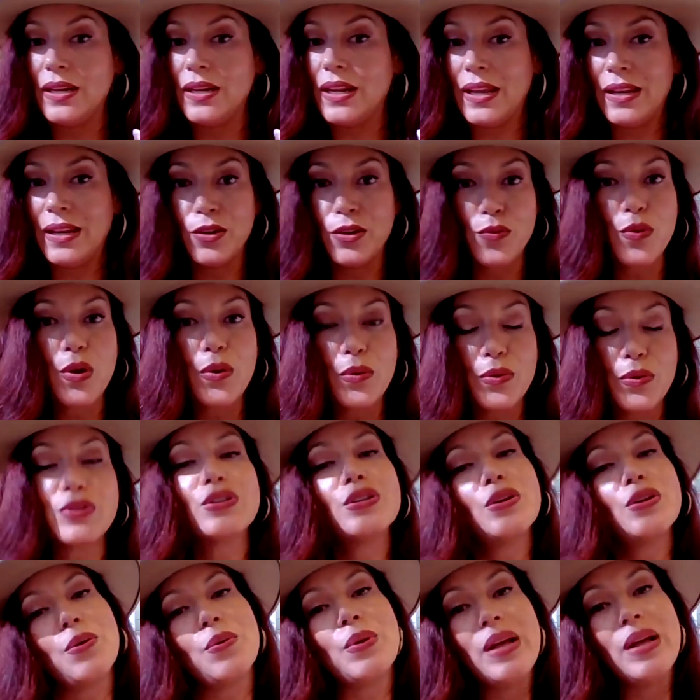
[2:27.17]
So
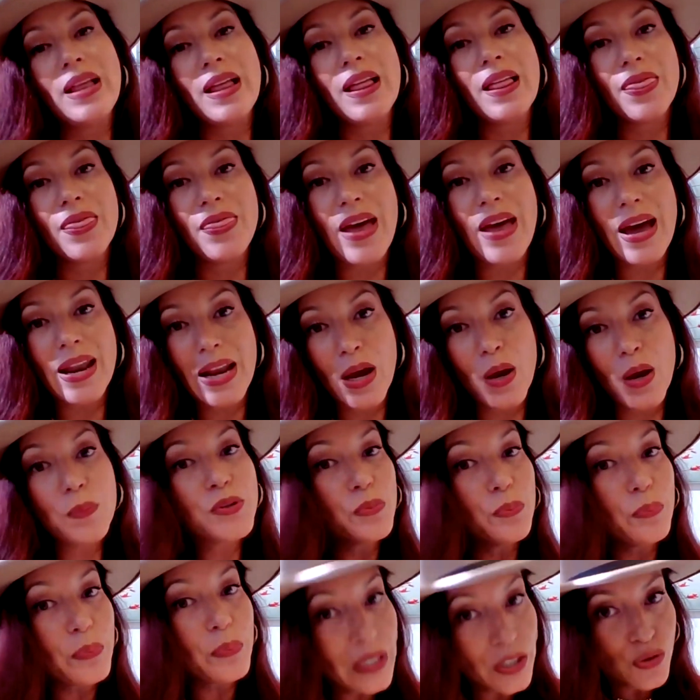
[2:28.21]
that helped me
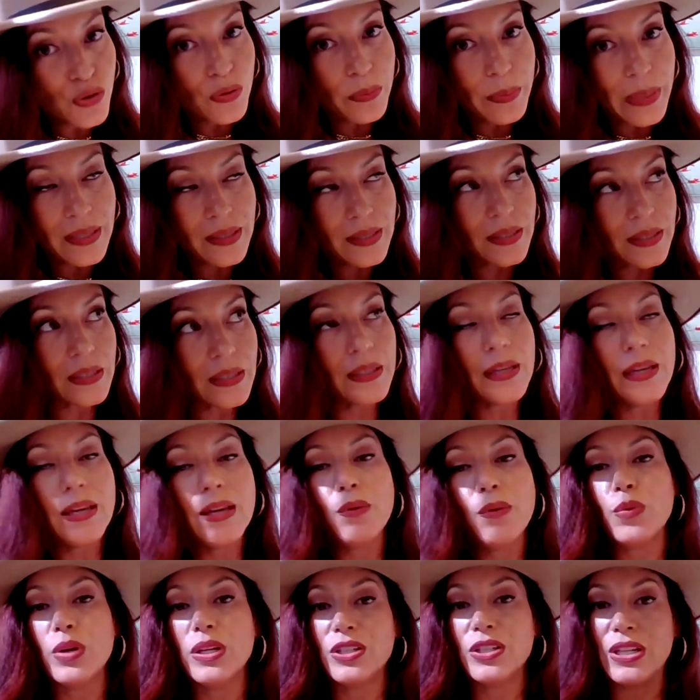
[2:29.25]
tremendously, which in
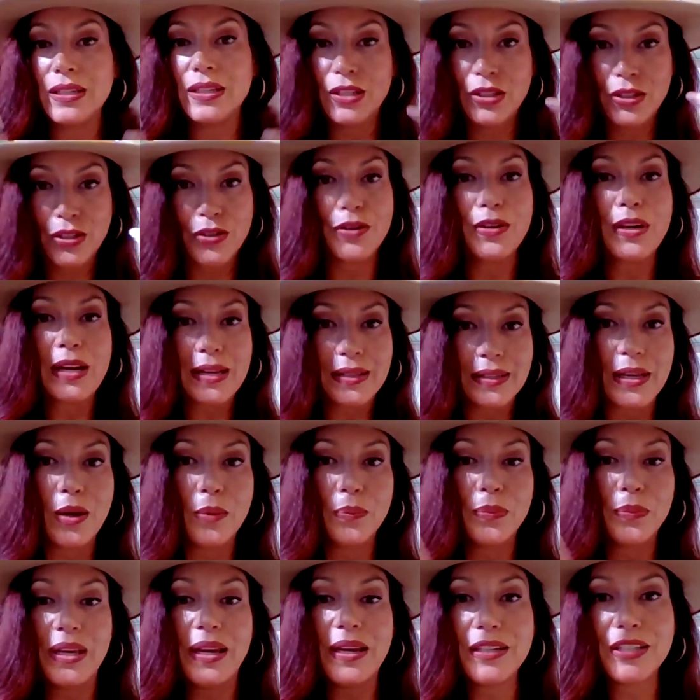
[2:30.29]
turn has helped the agents.